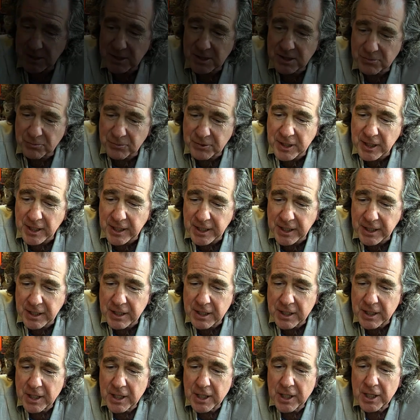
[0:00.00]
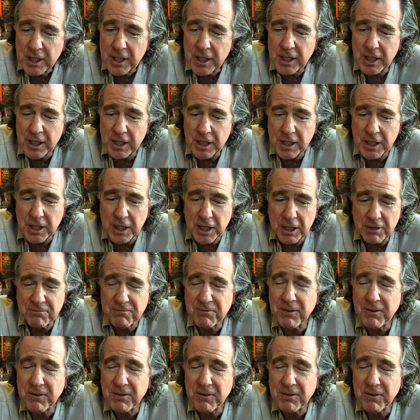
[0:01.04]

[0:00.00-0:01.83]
It's really a